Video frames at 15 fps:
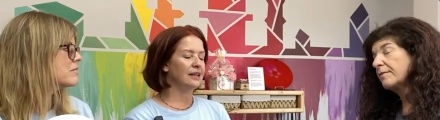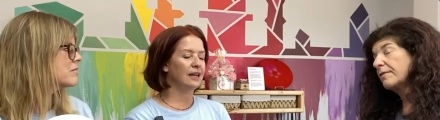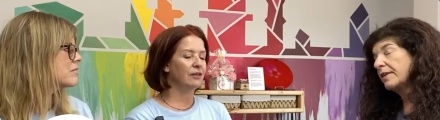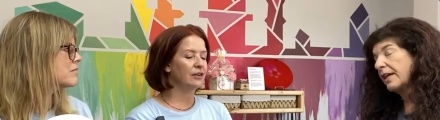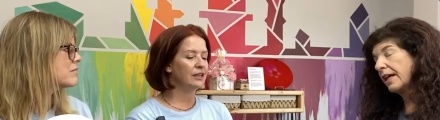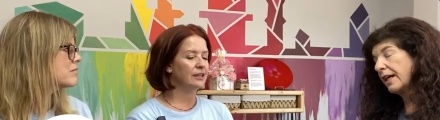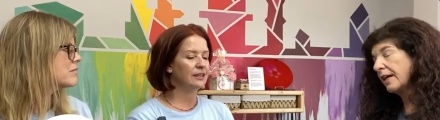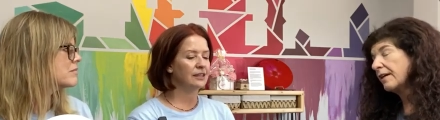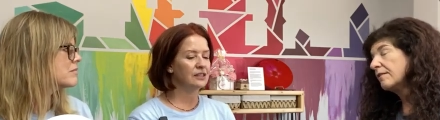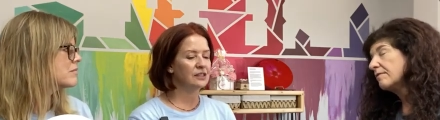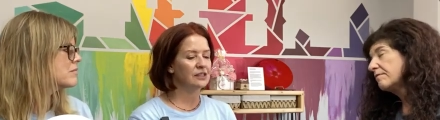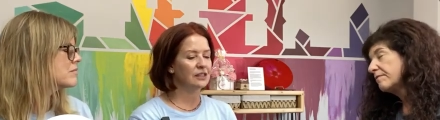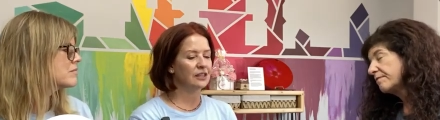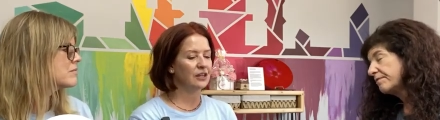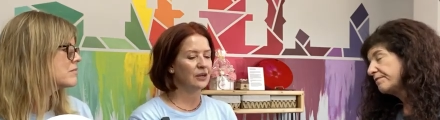Speaker 1: And
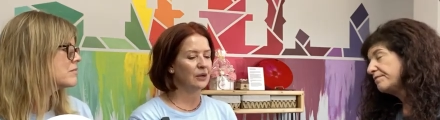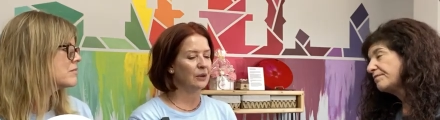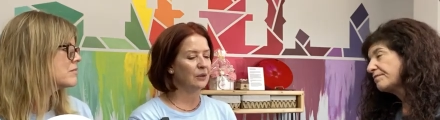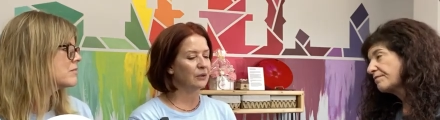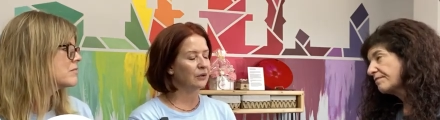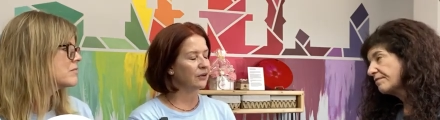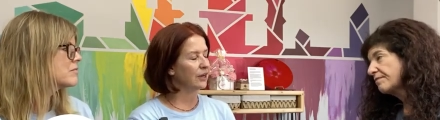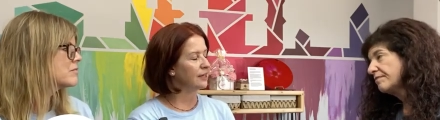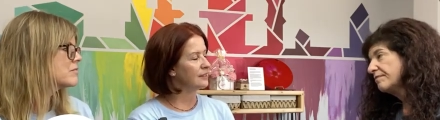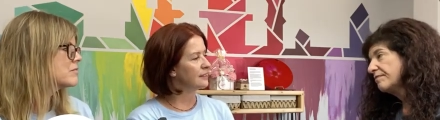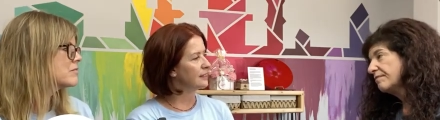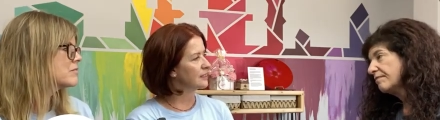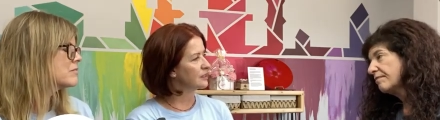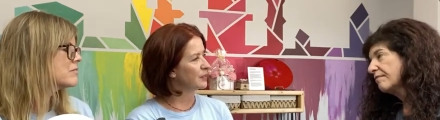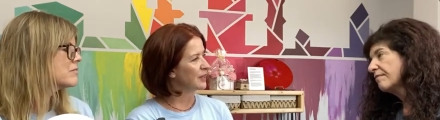everything's, yeah. you know,
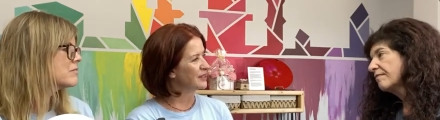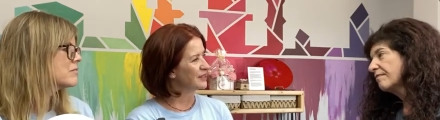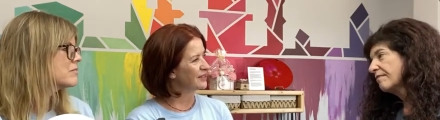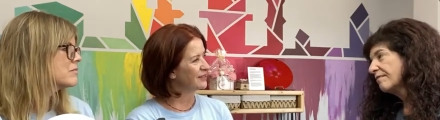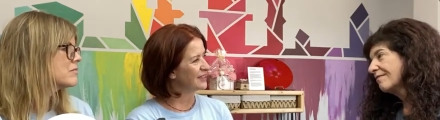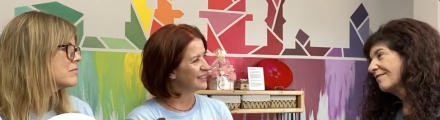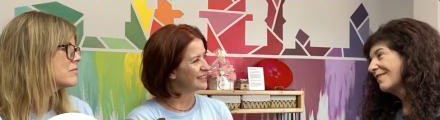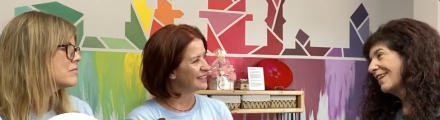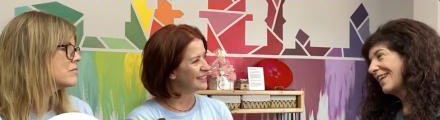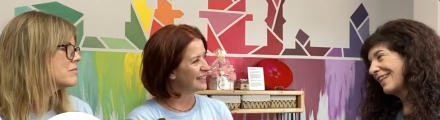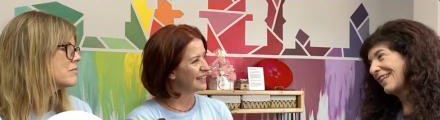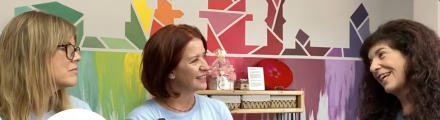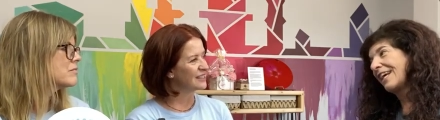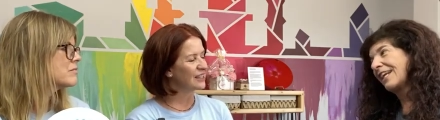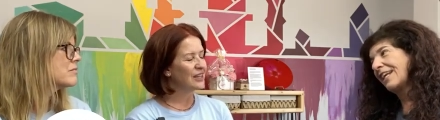crazy expensive these
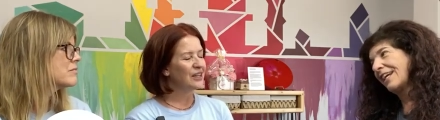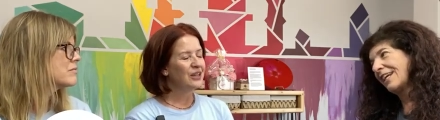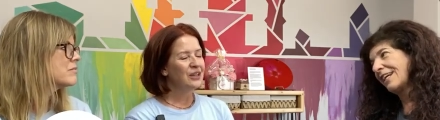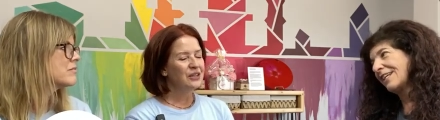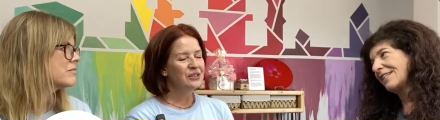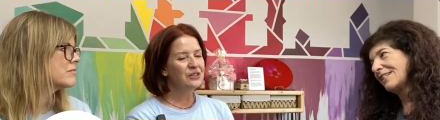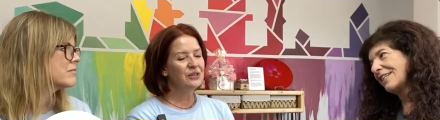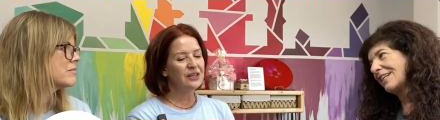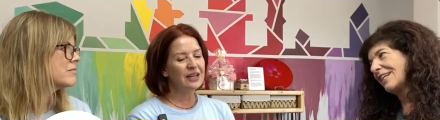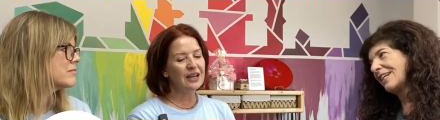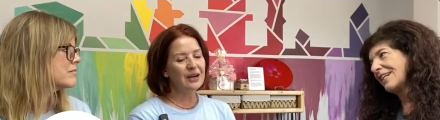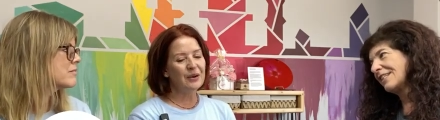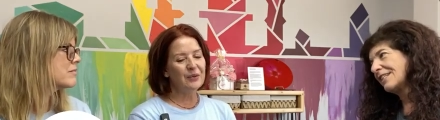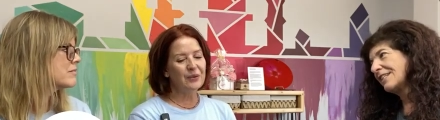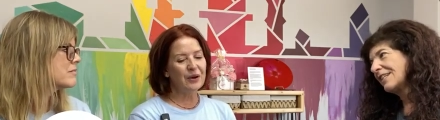days. It is. So, it
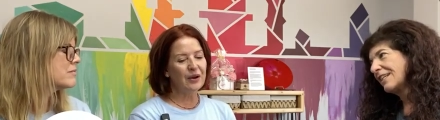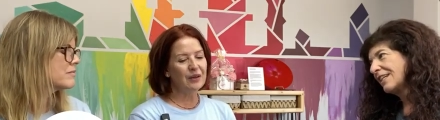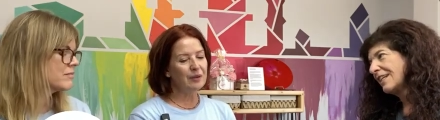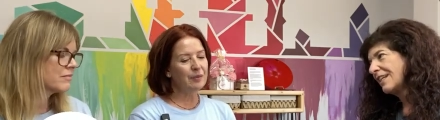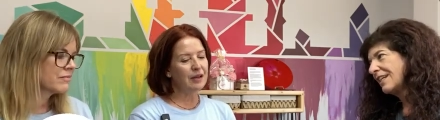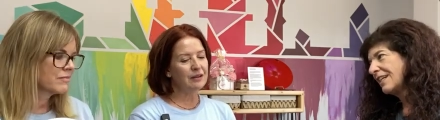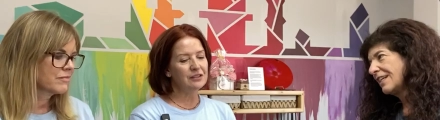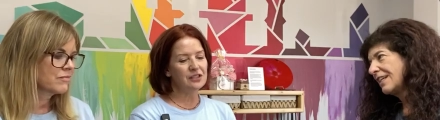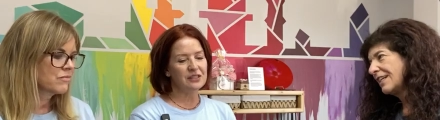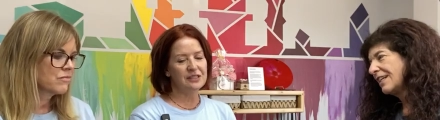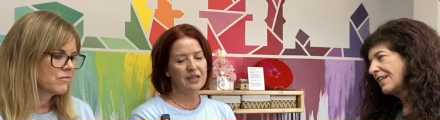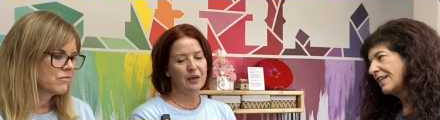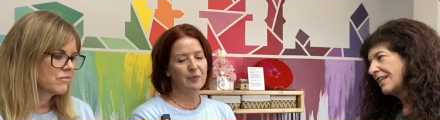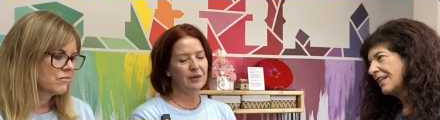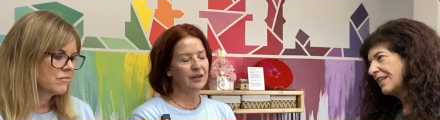yeah, is. we're all about
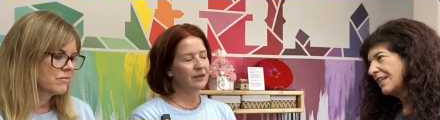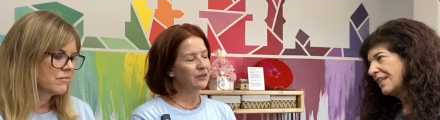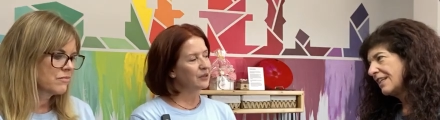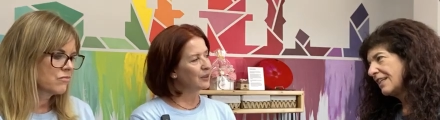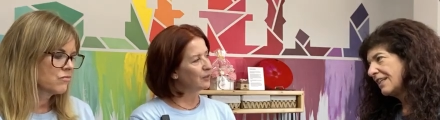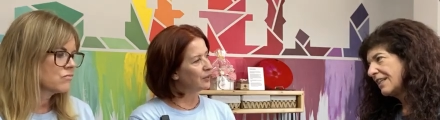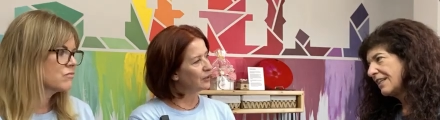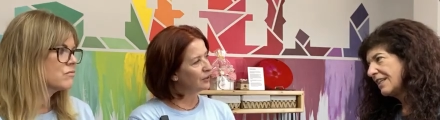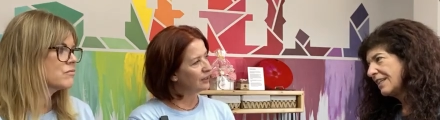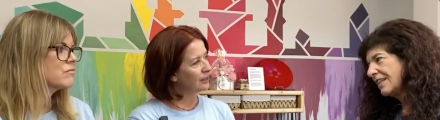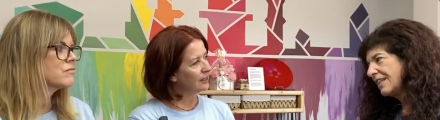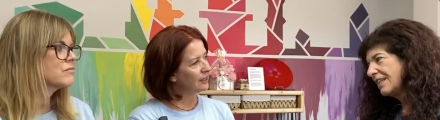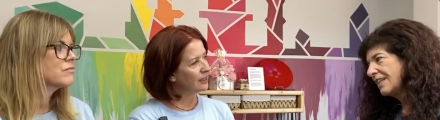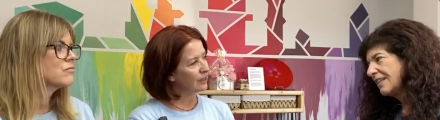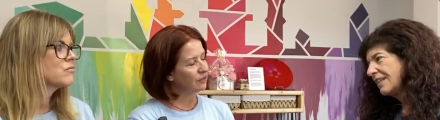just helping out the community
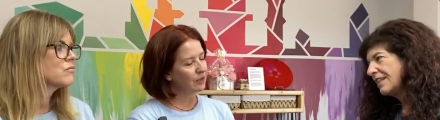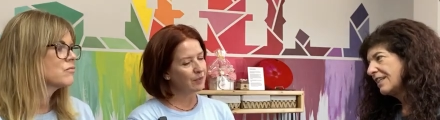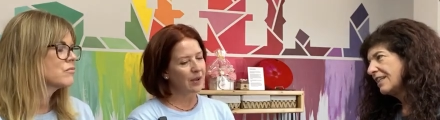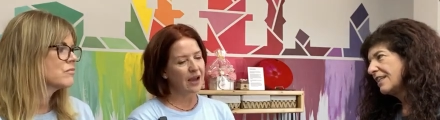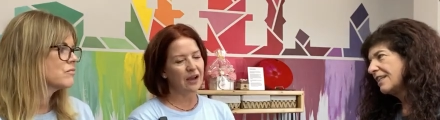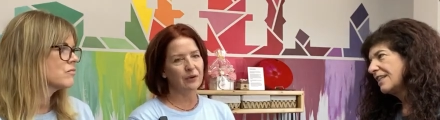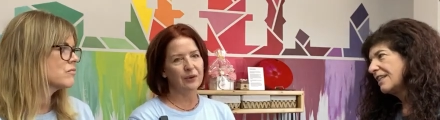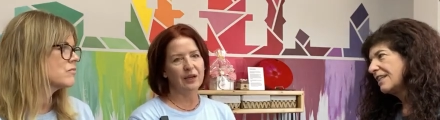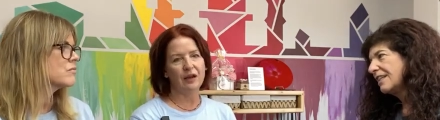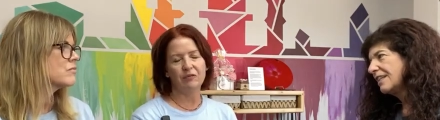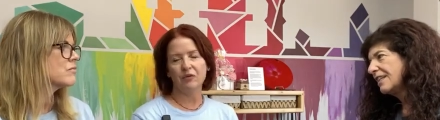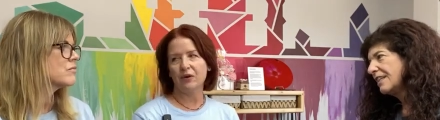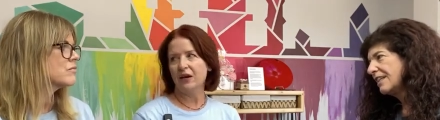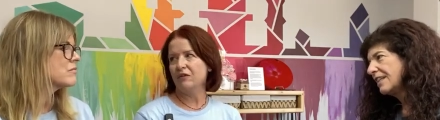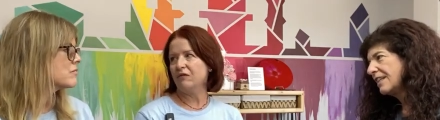and giving back. We
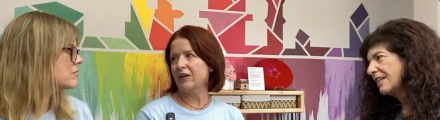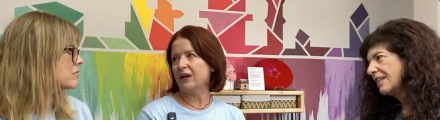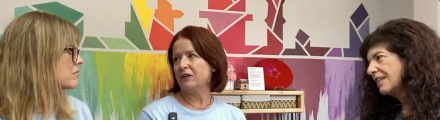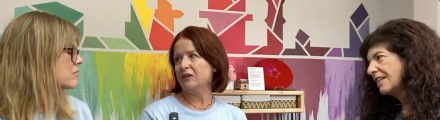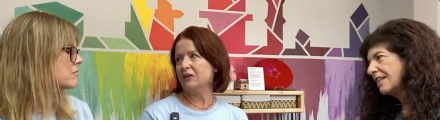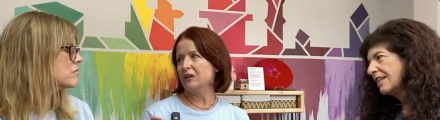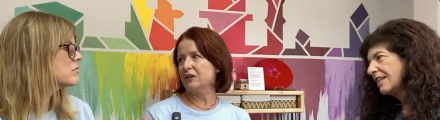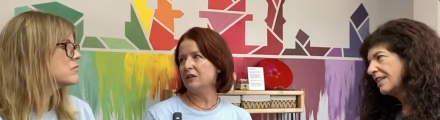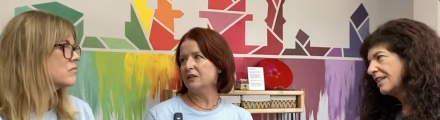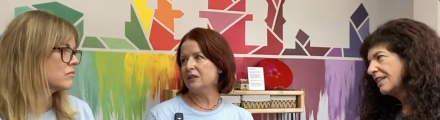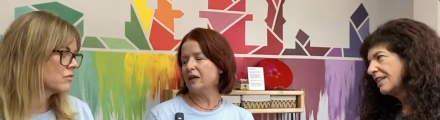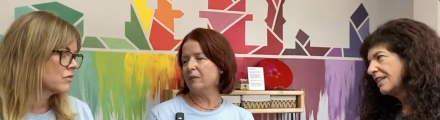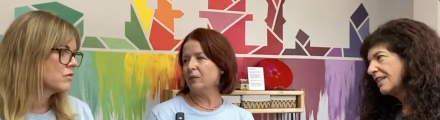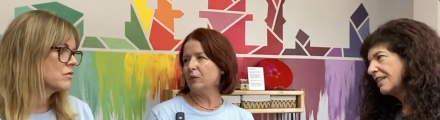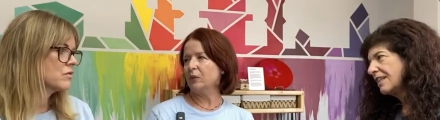have great vendors.
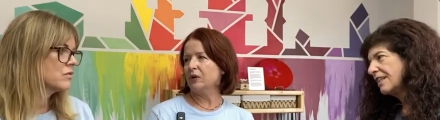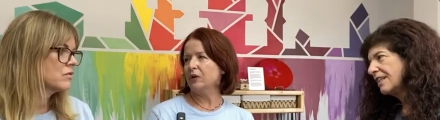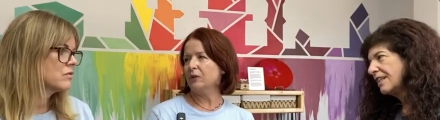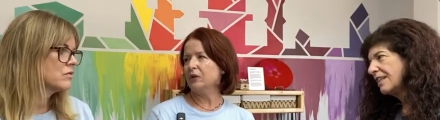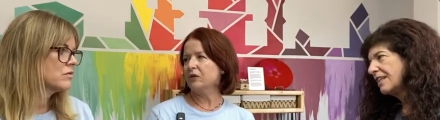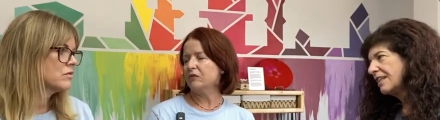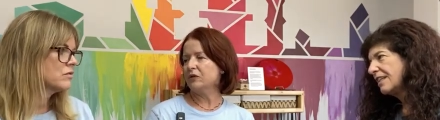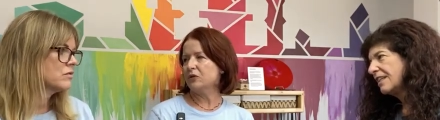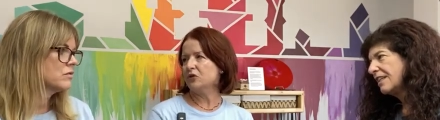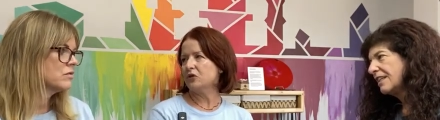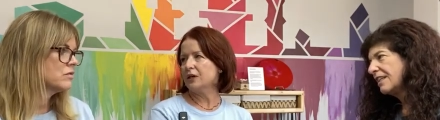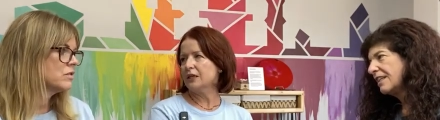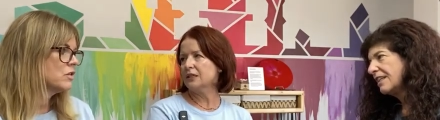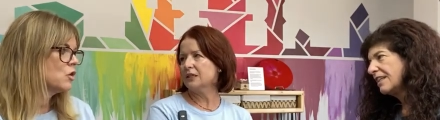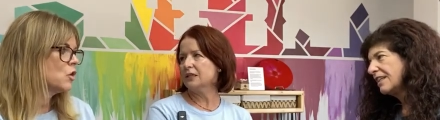Um, who are the food
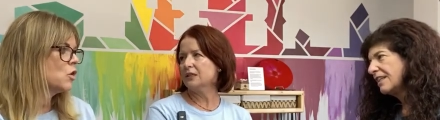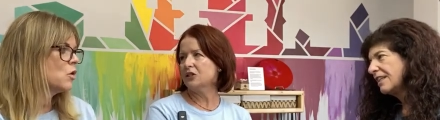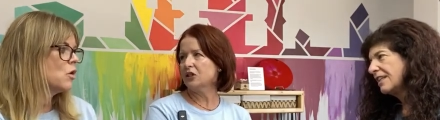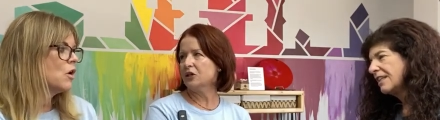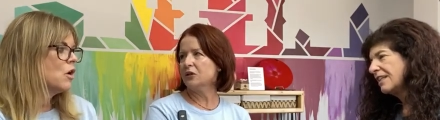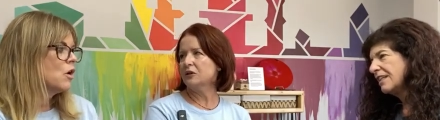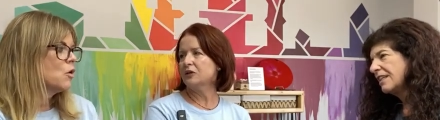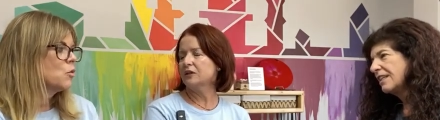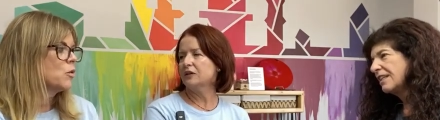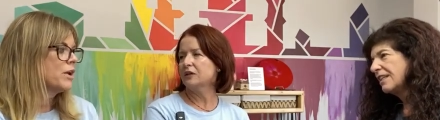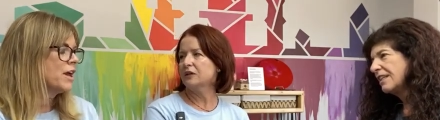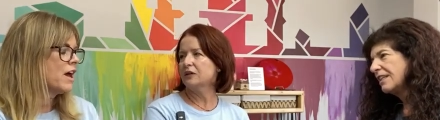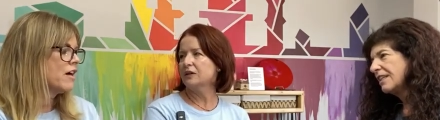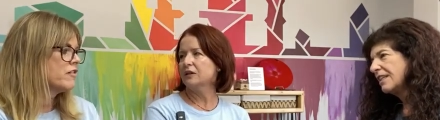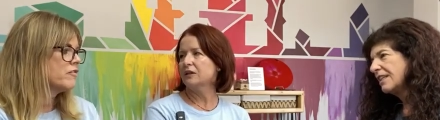trucks this year?
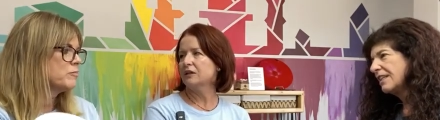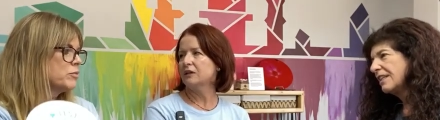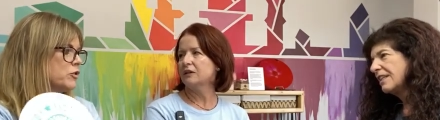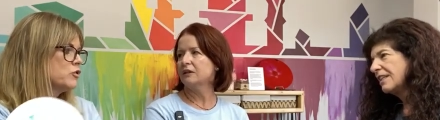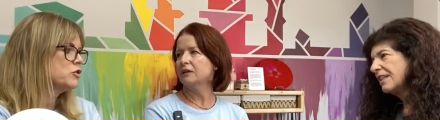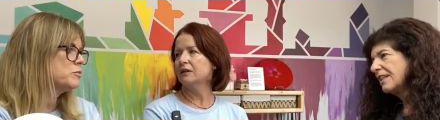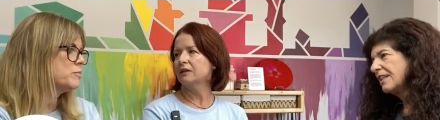We have Blues